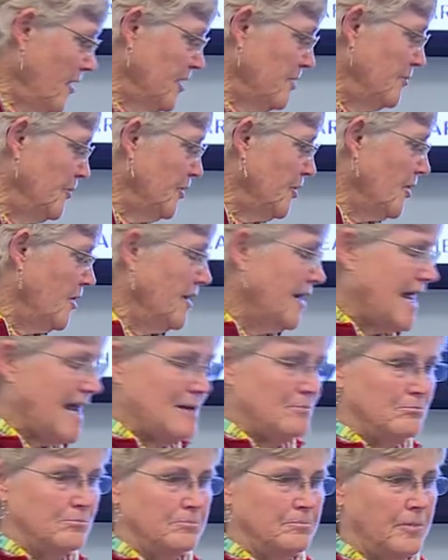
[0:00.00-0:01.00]
going to put on
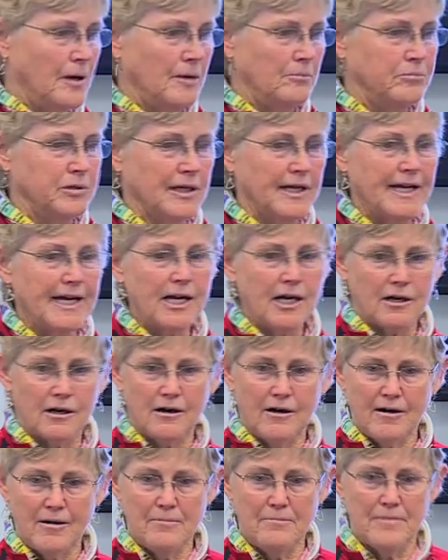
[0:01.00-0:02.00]
a Blink
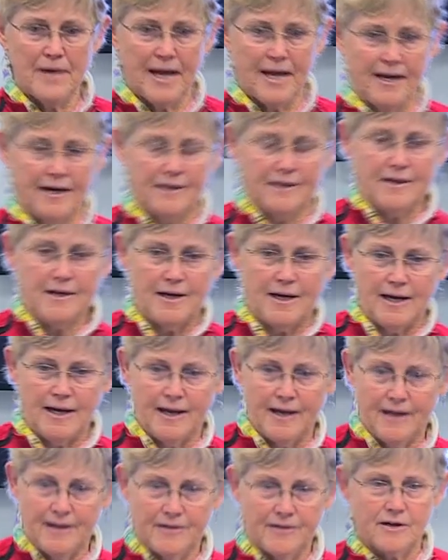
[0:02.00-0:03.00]
armband,
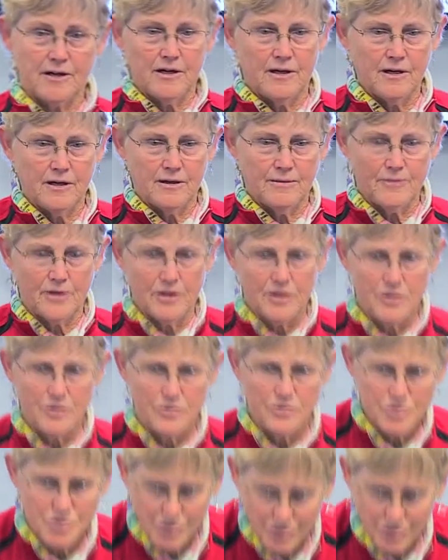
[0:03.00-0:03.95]
and I'm going to use